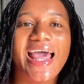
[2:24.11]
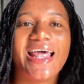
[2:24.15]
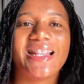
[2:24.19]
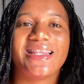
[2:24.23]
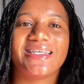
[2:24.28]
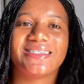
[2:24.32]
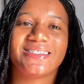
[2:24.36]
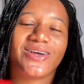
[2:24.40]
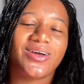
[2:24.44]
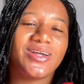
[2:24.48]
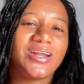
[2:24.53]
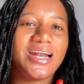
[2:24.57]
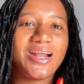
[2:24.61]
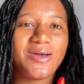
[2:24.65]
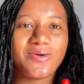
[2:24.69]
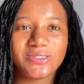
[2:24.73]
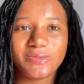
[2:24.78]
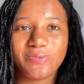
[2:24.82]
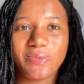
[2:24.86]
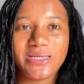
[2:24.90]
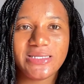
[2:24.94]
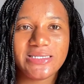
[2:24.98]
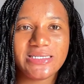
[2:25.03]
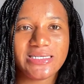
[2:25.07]
The second
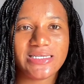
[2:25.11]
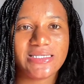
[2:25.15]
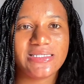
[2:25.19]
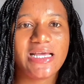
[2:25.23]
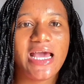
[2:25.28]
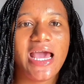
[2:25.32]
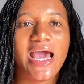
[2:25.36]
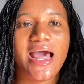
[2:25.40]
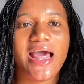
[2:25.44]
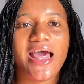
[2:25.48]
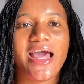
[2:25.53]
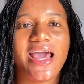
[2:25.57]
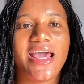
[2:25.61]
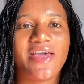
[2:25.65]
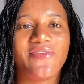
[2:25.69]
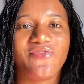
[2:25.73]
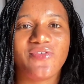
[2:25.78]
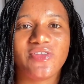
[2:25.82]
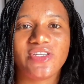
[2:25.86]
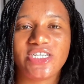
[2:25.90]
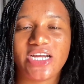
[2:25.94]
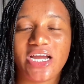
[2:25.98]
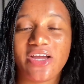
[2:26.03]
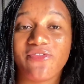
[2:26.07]
announcement is, if
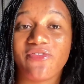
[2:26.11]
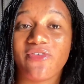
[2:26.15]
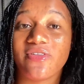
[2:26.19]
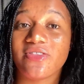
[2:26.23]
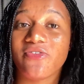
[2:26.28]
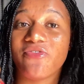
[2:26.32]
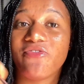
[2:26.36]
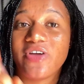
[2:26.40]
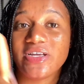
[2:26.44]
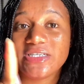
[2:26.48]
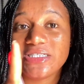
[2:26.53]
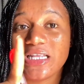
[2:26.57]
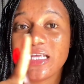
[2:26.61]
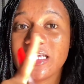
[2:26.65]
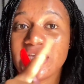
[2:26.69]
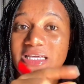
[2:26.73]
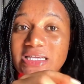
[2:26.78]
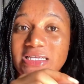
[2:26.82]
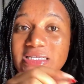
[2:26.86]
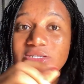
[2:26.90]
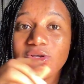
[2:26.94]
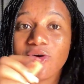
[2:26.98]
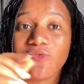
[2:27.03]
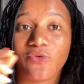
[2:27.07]
you check, the first link
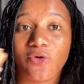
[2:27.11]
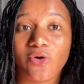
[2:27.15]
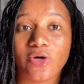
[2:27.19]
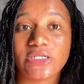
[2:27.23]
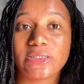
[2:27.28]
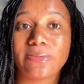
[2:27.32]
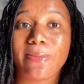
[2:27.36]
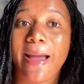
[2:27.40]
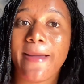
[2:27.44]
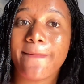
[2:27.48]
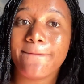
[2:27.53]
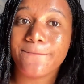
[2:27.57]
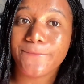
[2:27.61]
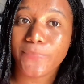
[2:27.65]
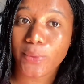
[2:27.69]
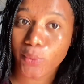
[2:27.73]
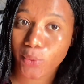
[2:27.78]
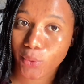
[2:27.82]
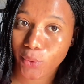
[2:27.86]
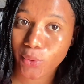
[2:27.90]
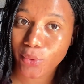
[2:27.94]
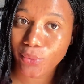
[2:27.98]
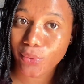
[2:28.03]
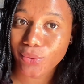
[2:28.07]
is of course my
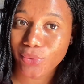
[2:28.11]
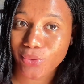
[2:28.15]
book.